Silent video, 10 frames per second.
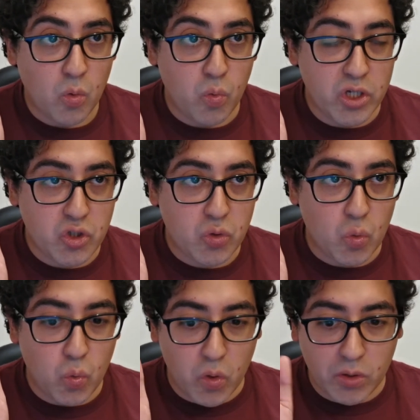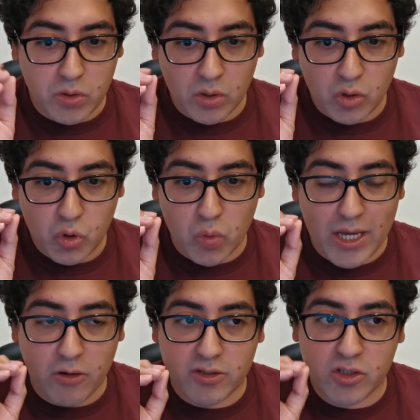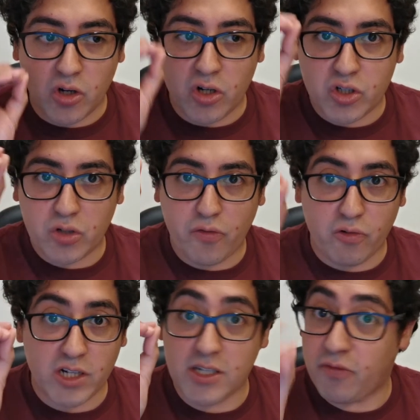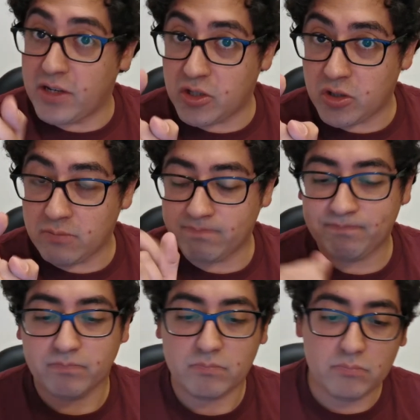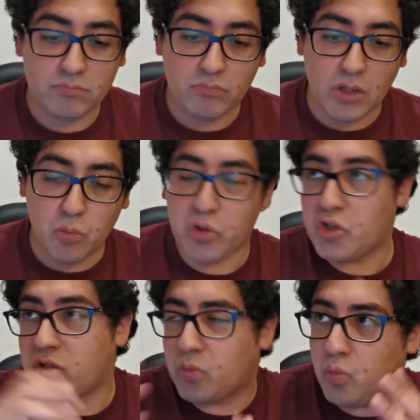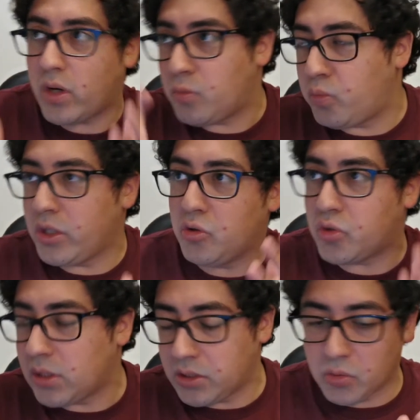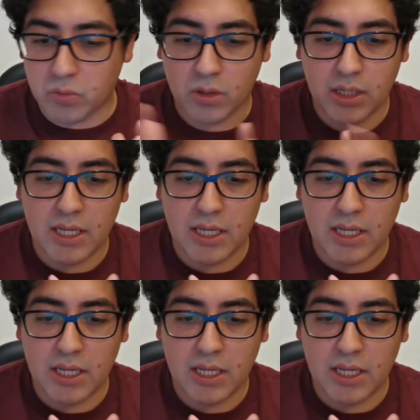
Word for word: which would try to search for a definition, which is what we usually do.